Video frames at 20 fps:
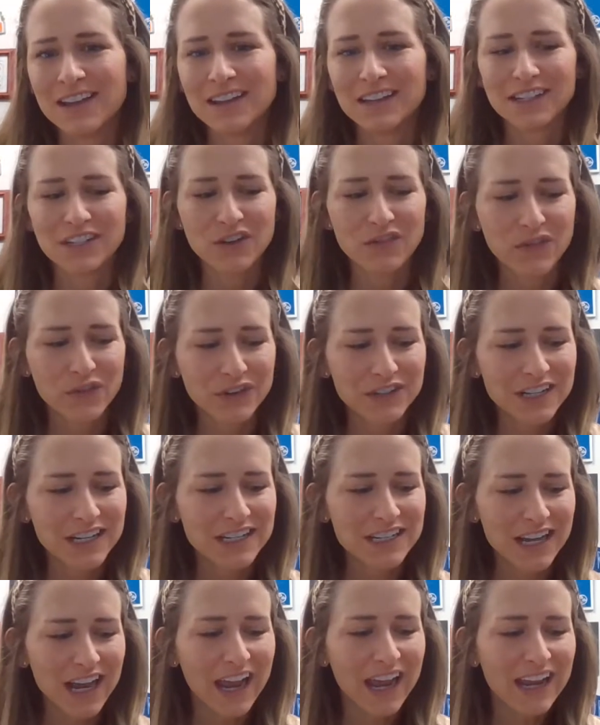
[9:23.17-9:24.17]
So for
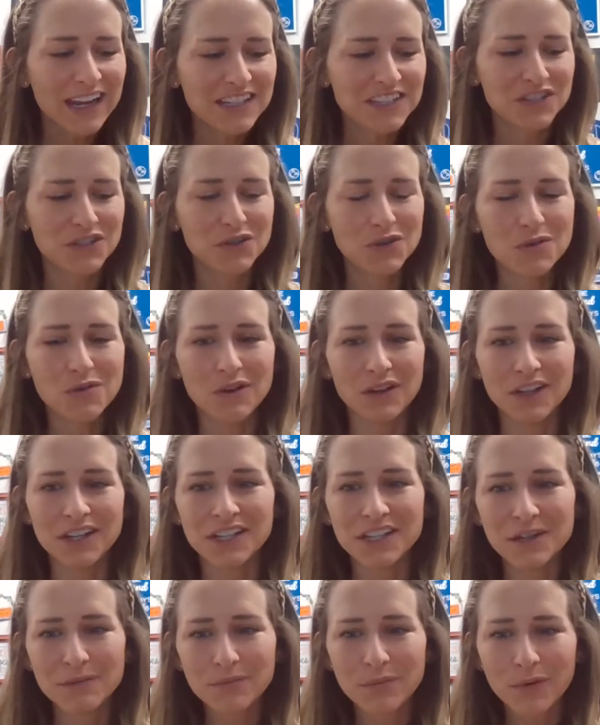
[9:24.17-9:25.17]
today's tool,
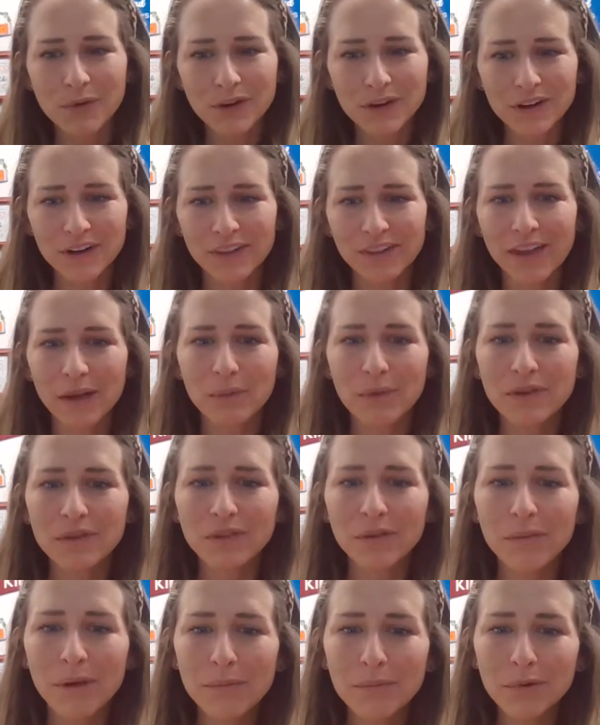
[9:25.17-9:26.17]
it's important that we
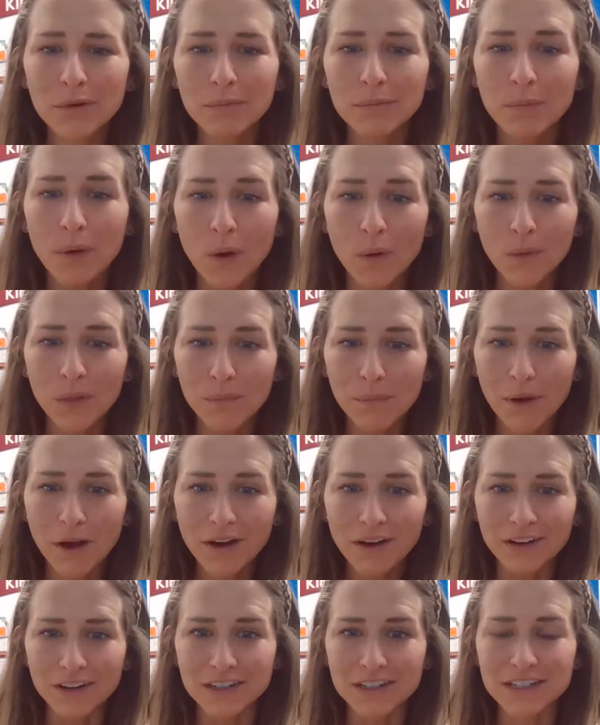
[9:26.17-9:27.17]
remember both
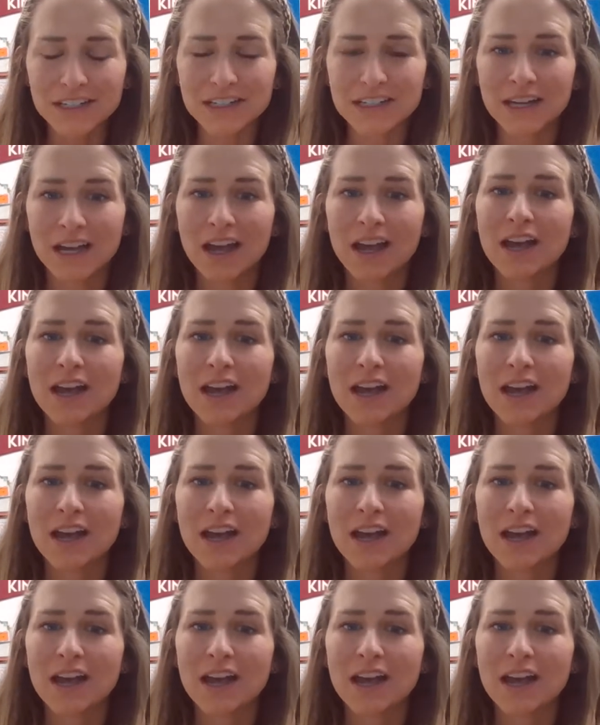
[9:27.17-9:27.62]
parts.